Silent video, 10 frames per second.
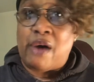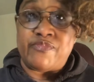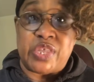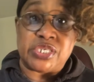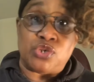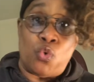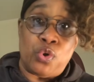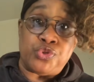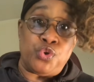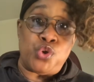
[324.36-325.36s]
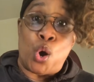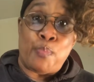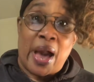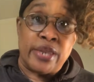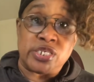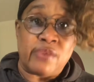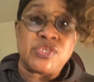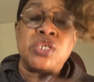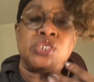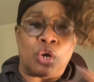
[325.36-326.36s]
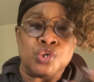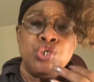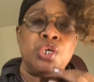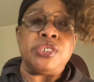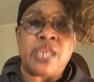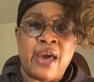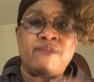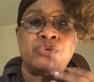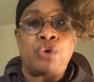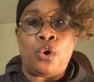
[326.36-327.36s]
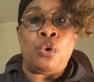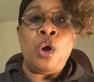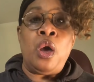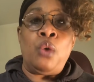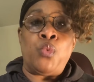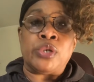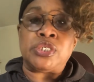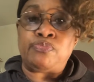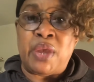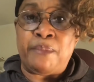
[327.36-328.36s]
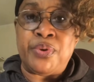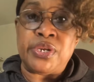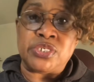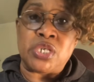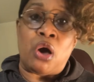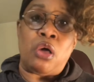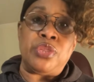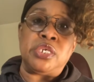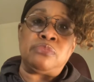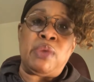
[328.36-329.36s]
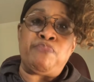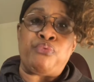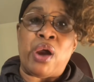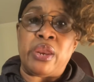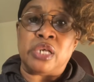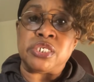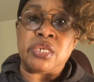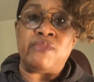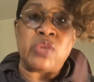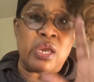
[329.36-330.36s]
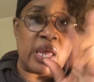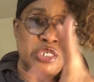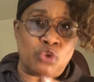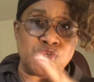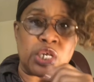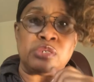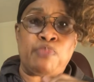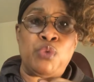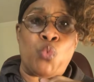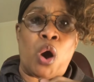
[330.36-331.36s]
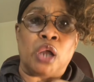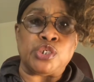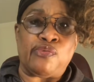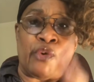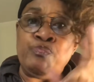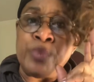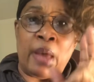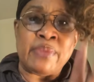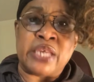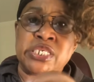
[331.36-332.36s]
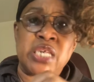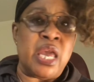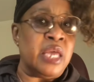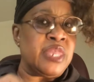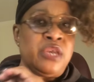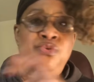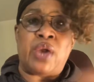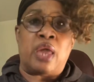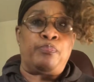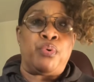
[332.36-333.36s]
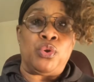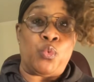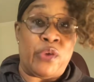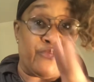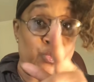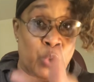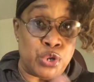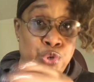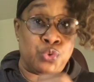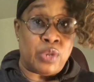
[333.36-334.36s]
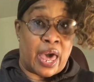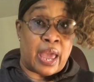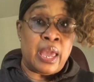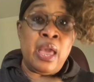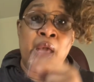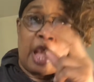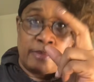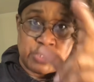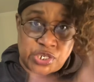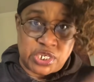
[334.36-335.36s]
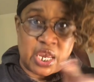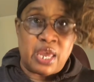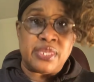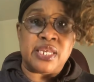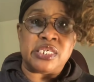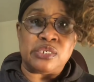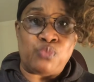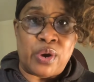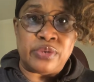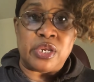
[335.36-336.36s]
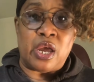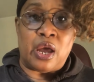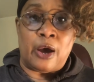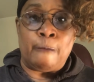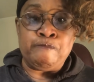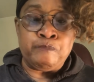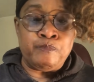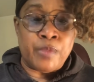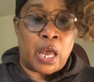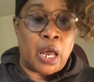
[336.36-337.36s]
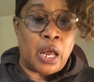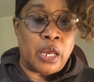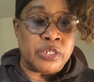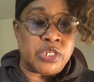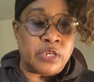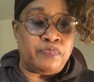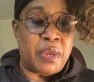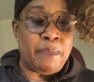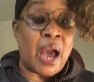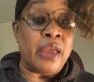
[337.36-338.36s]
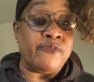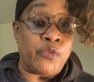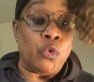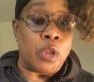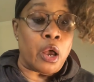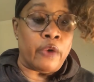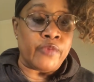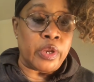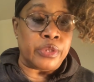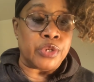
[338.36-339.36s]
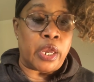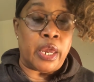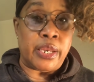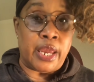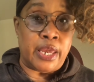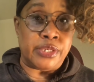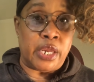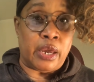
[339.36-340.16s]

this going through your body. So you never know what's being put into all these meat products and everything else. So just be watchful. I'm not saying that you got to pull away from what you like. I'm just saying this is what to be mindful of in